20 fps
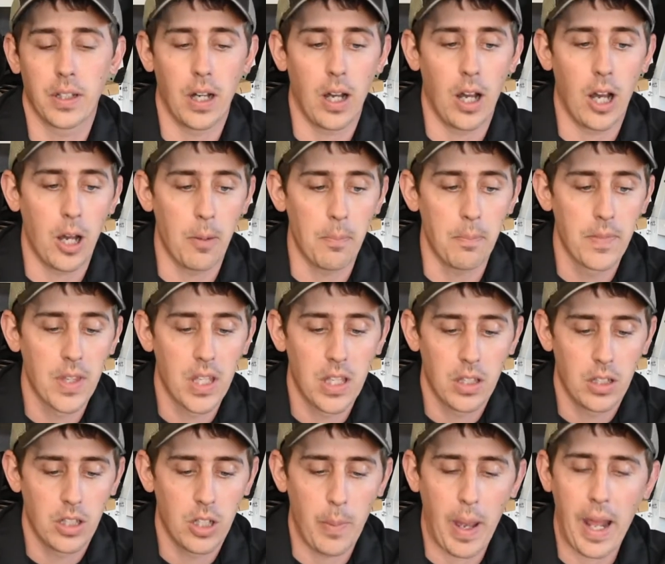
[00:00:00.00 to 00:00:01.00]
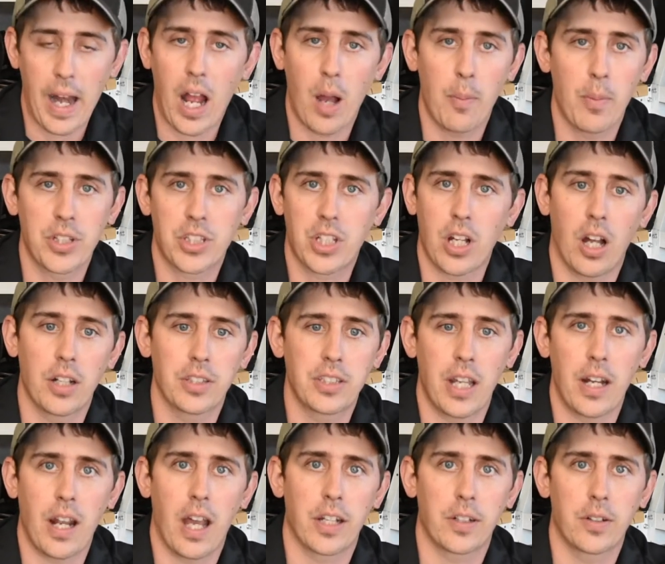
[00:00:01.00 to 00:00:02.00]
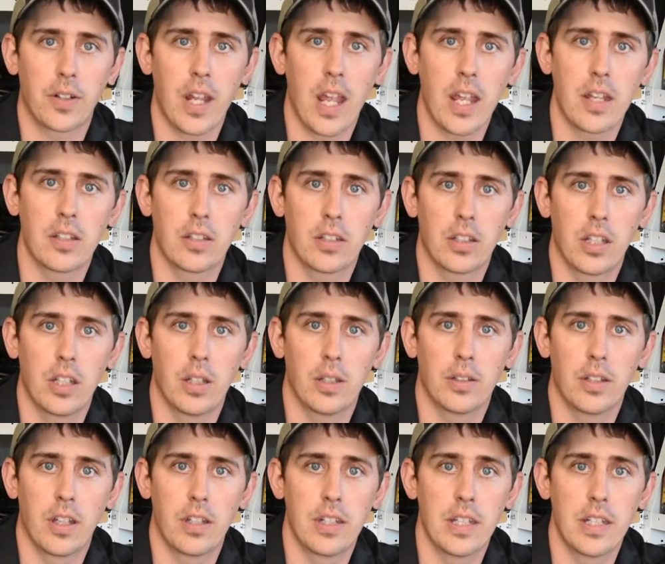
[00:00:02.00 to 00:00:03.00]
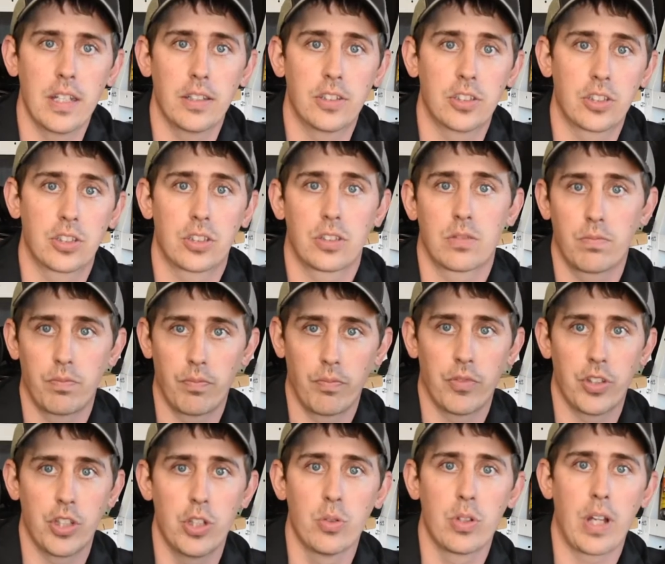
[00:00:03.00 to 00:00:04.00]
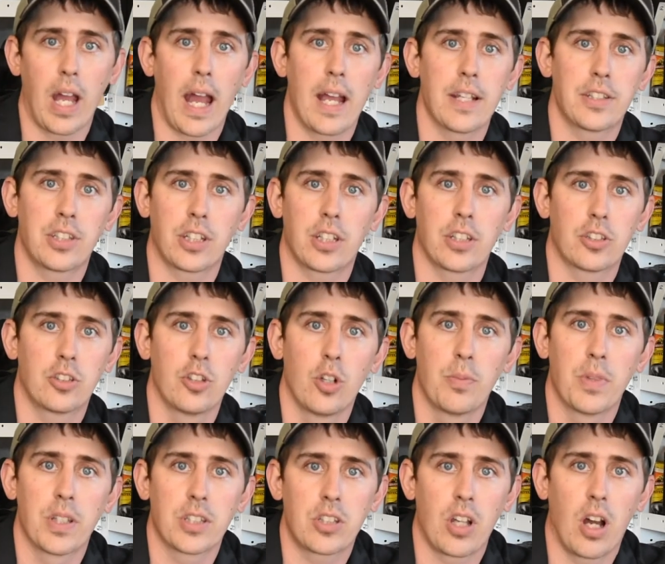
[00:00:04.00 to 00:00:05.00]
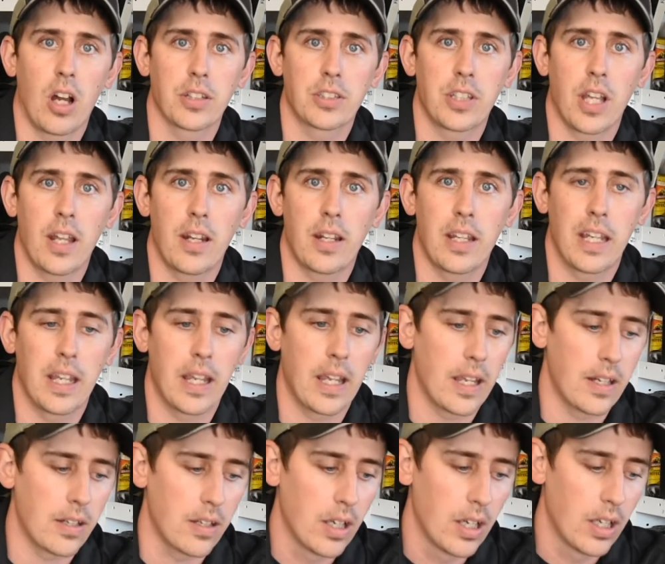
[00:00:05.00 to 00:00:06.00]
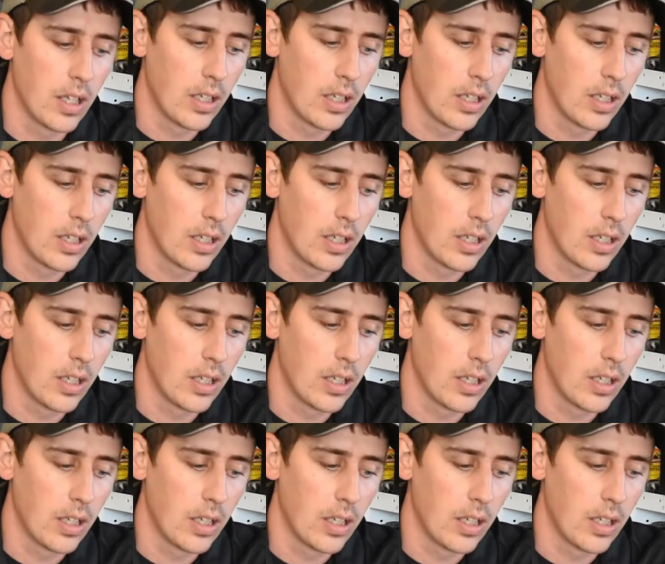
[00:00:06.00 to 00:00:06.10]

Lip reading: No matter how much content I create, it needs you guys to consume this content and